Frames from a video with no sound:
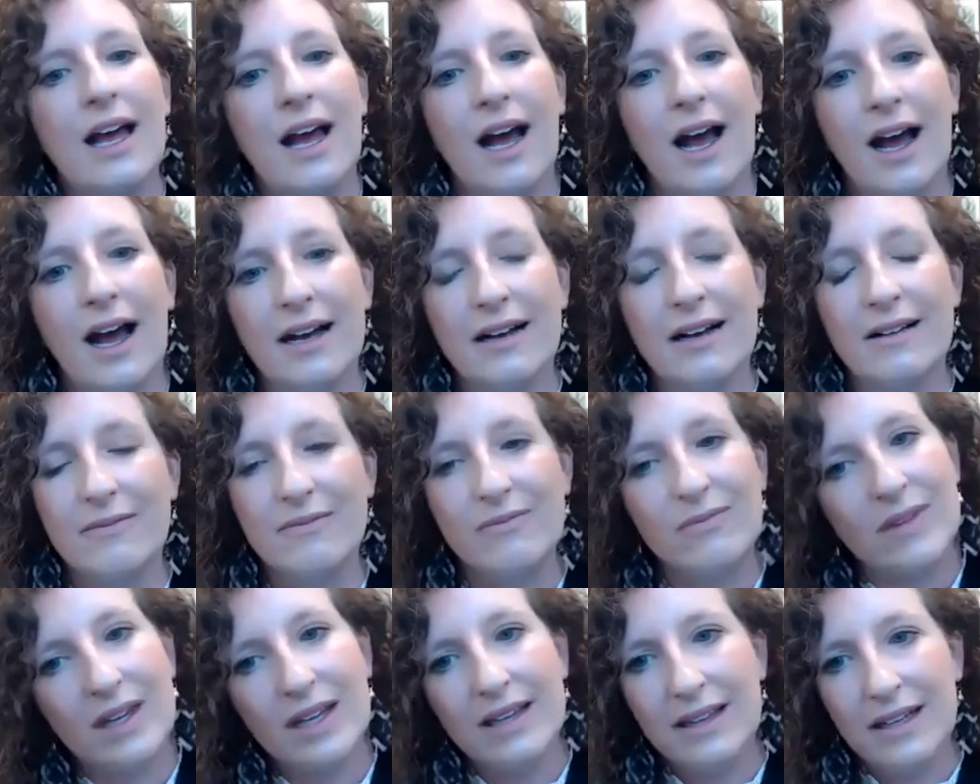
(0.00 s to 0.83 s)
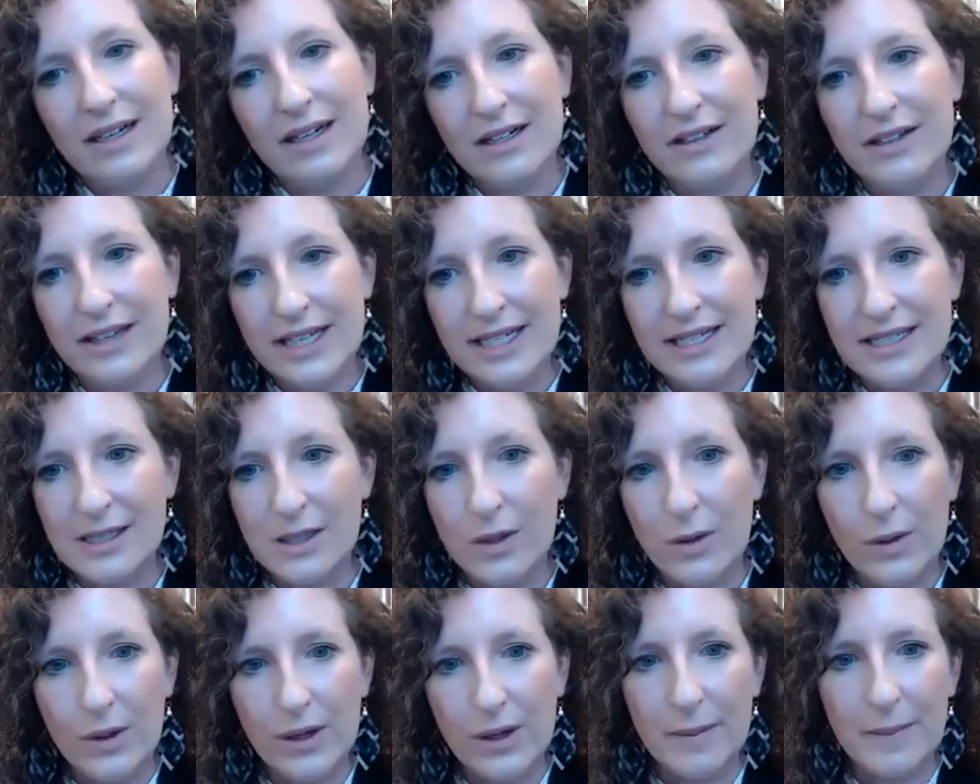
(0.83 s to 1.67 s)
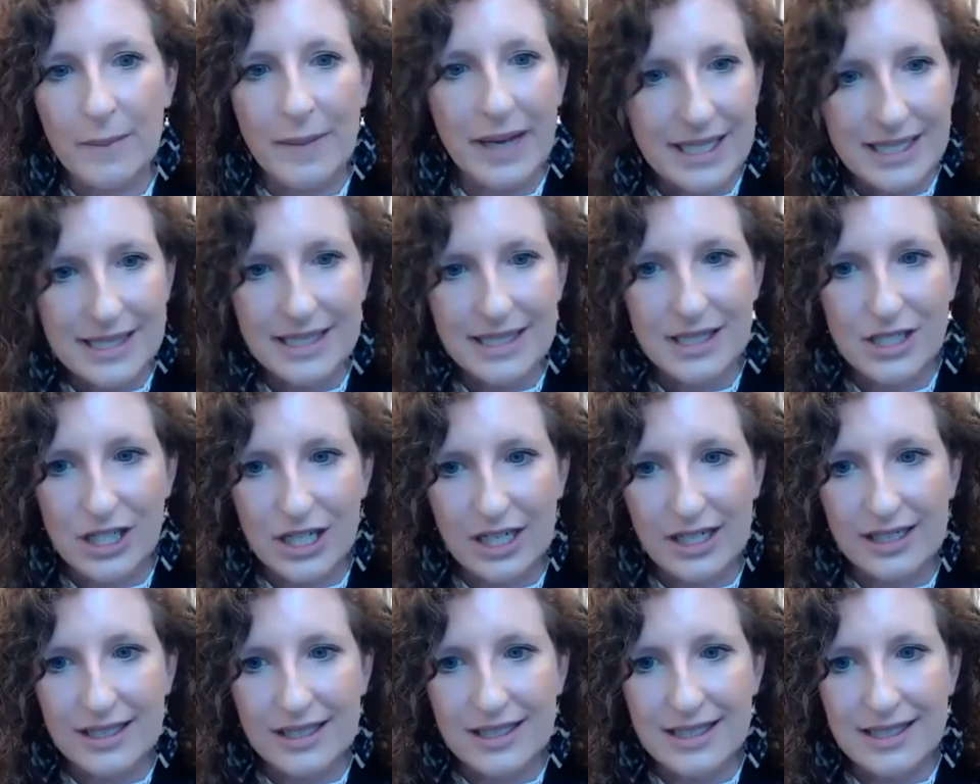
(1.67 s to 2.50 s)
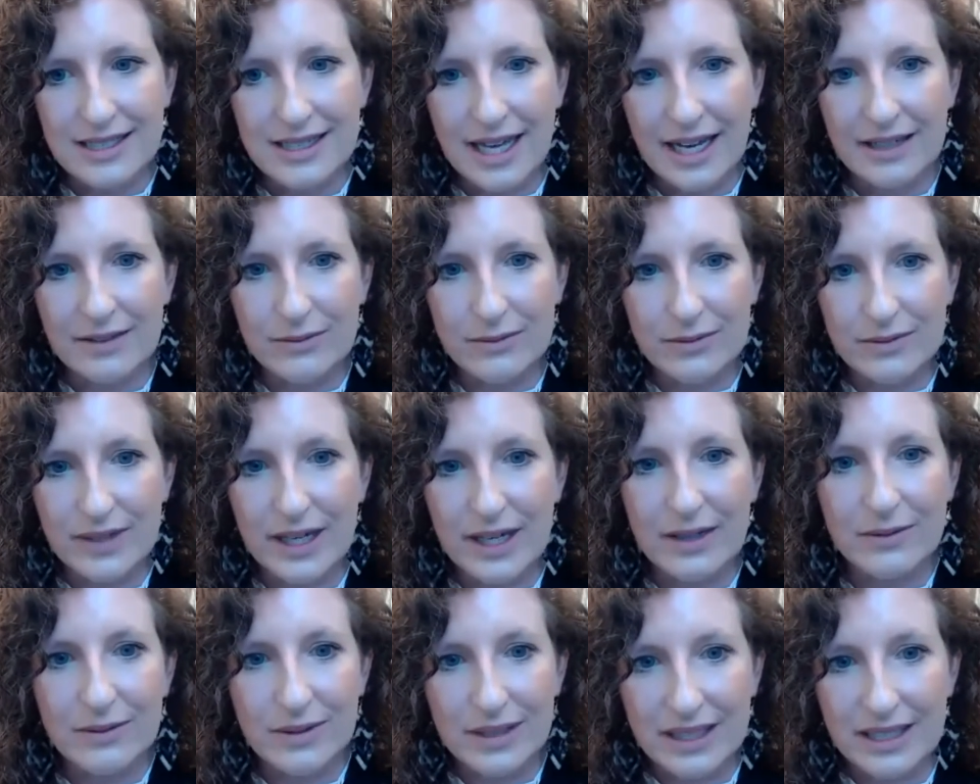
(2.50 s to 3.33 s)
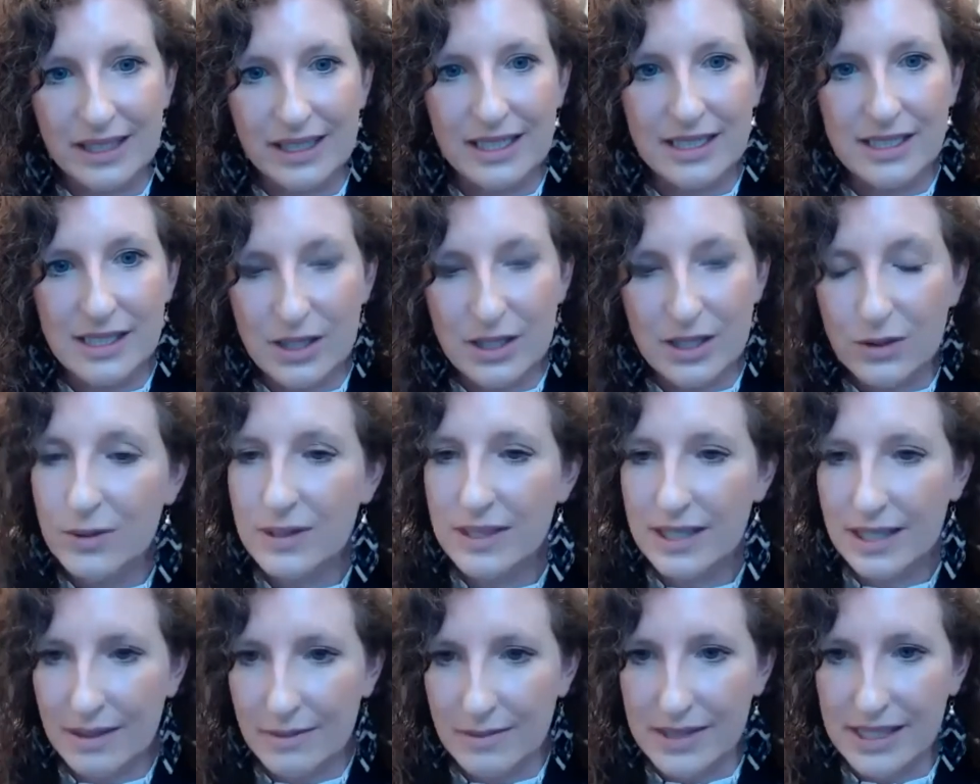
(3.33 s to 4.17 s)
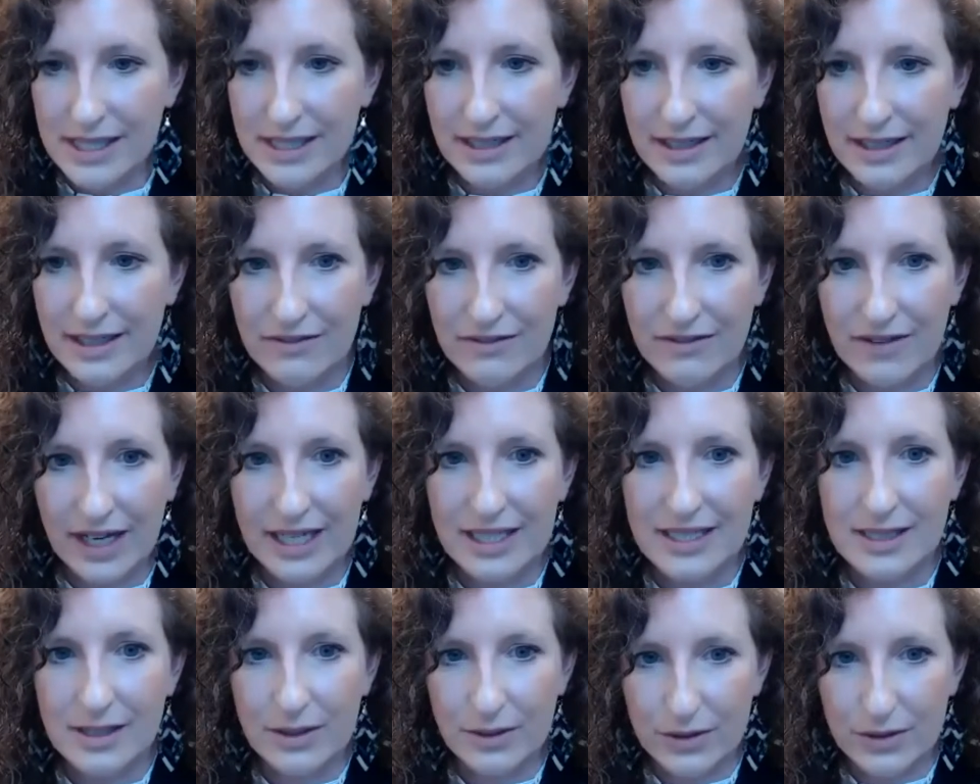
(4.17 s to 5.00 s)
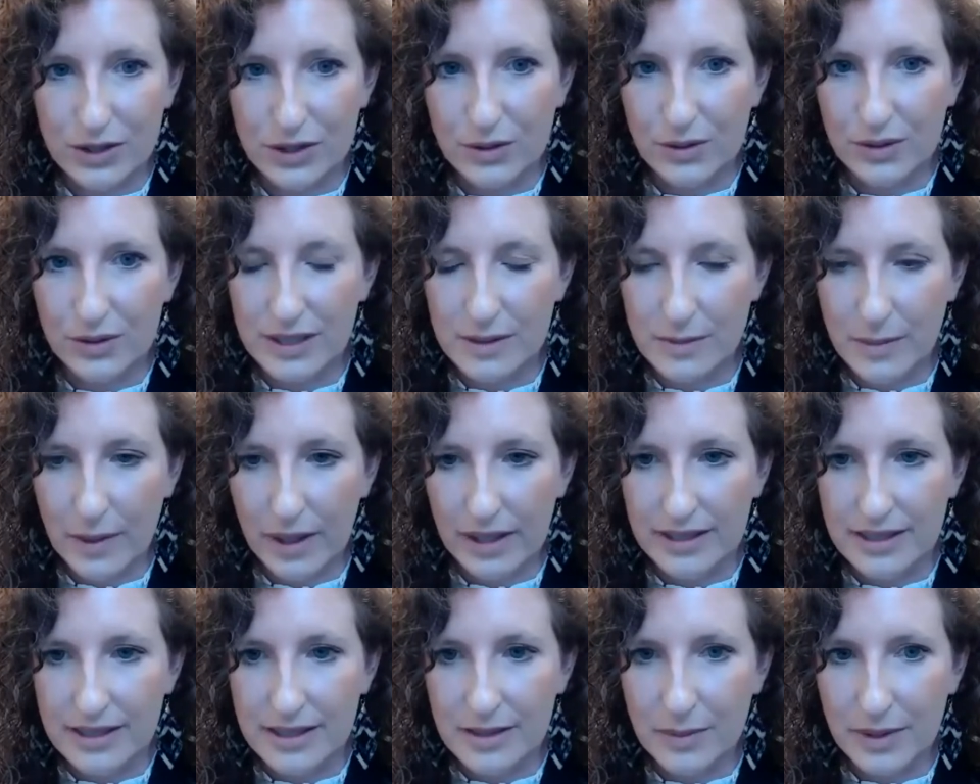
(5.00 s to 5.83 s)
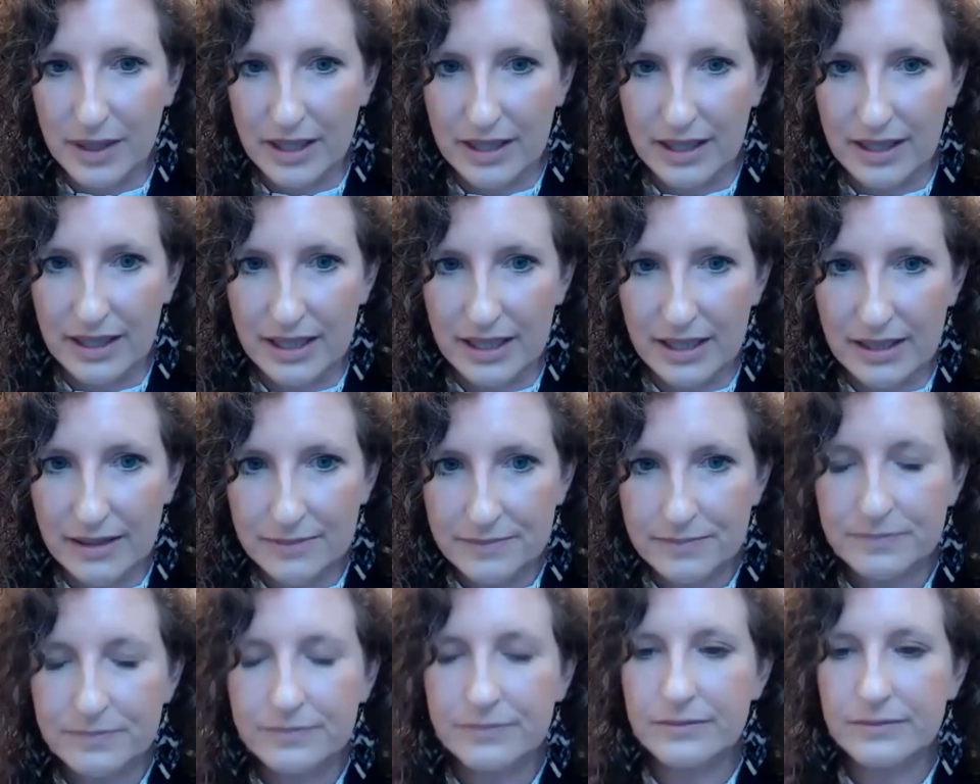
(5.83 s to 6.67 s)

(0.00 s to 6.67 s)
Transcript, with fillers: um, there are these core messages that that really do seem to convey social responsibility